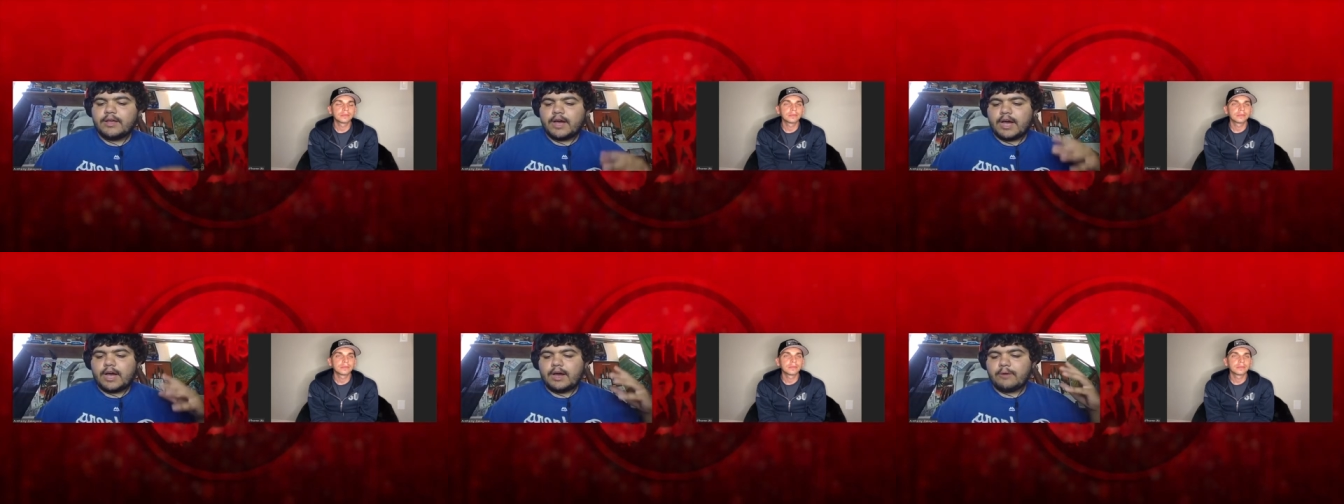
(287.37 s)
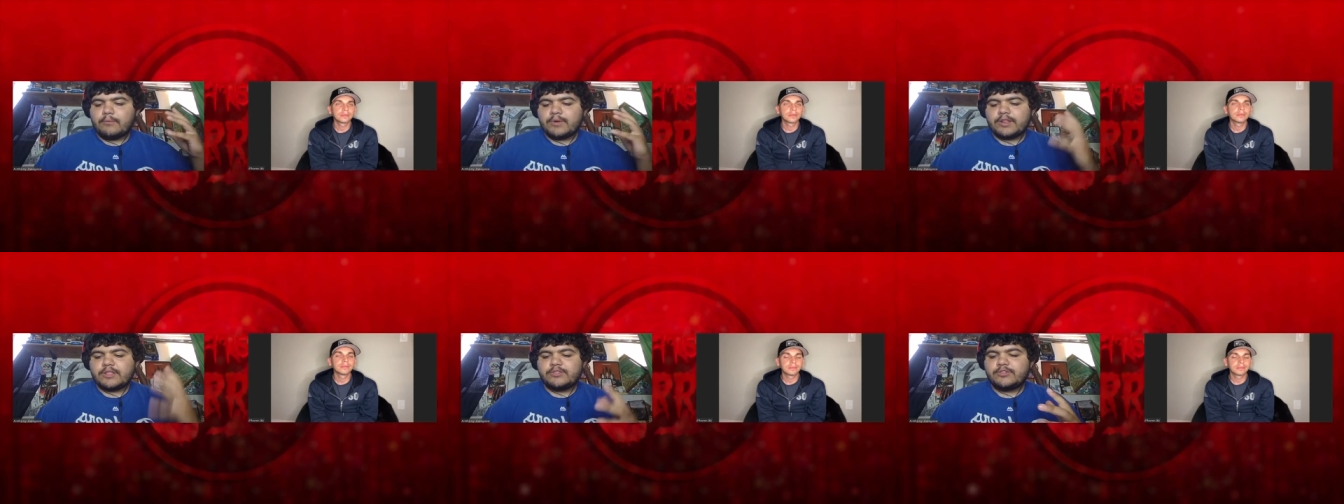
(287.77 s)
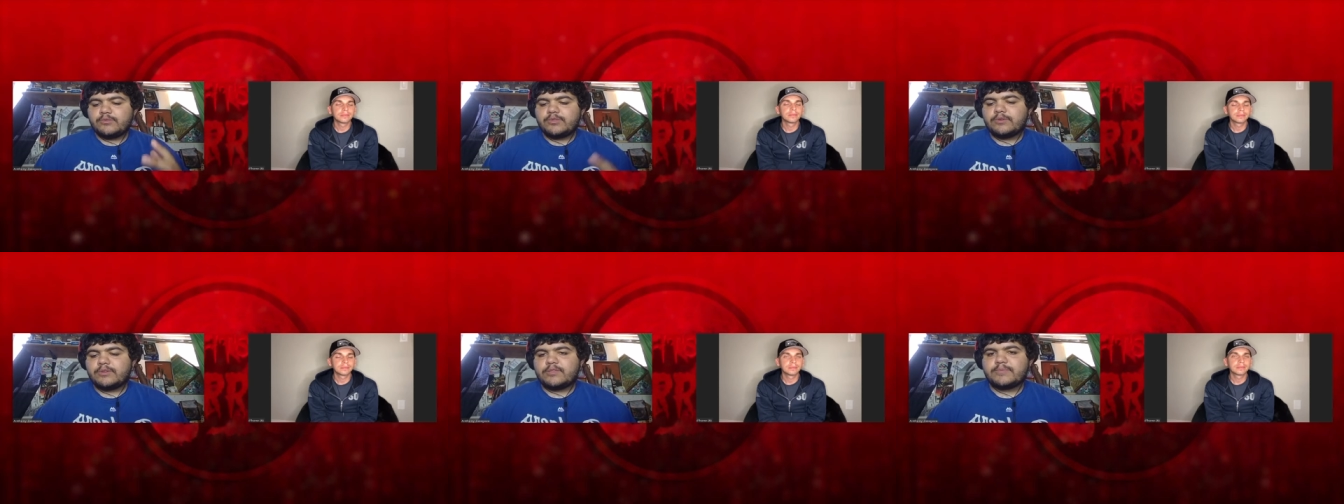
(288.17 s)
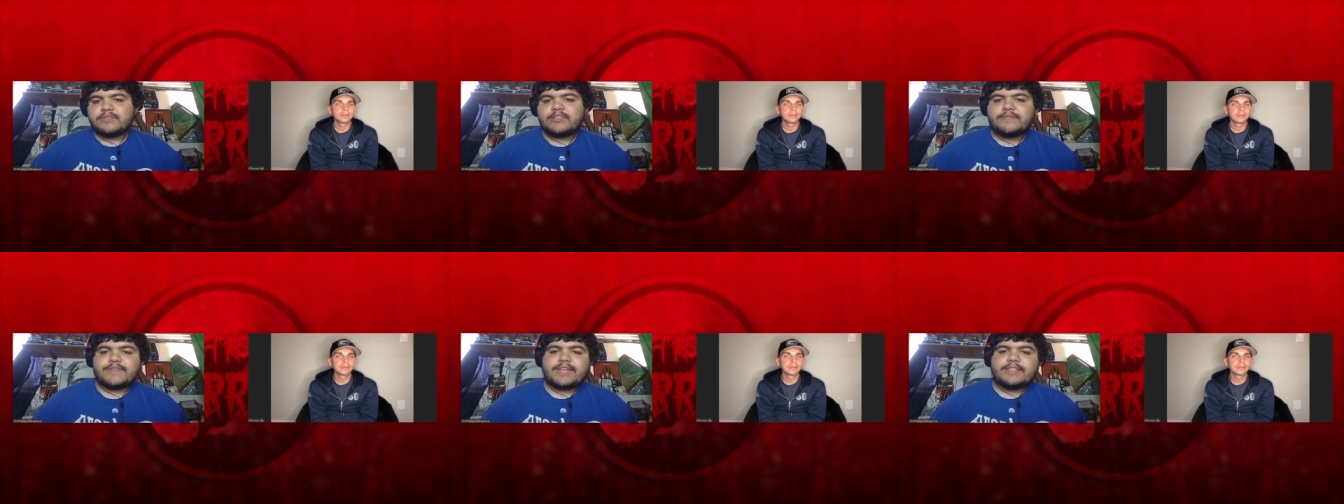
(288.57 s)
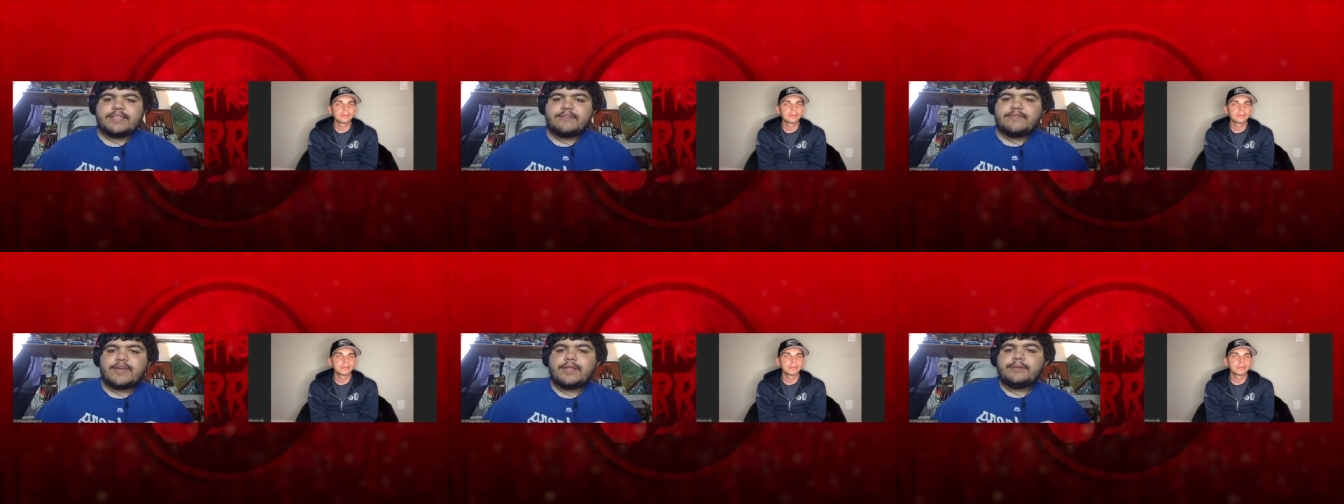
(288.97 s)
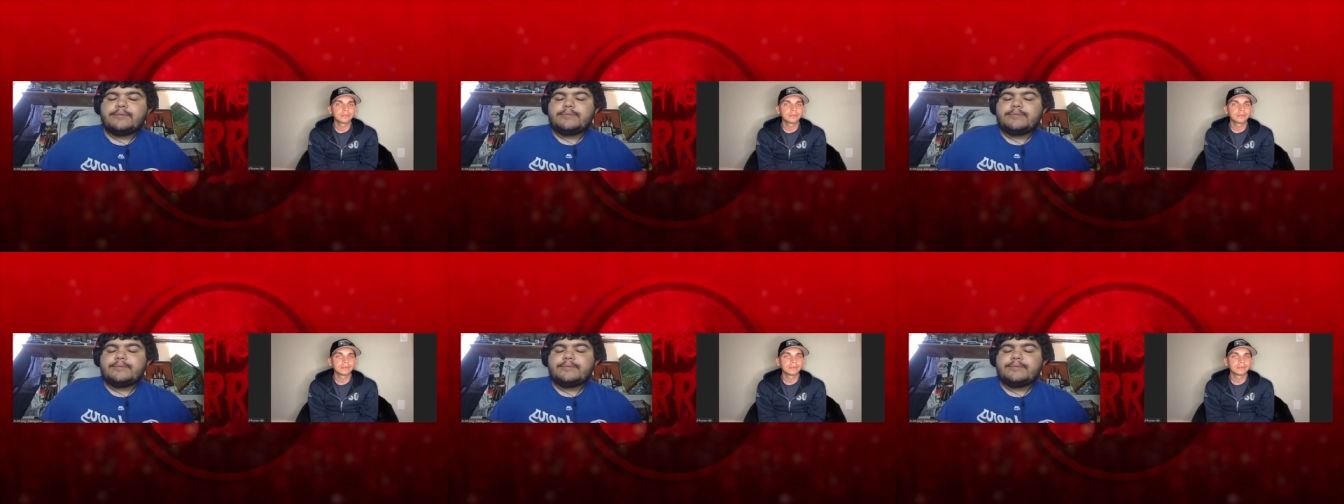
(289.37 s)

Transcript: Uh, what did you do in specific at the event?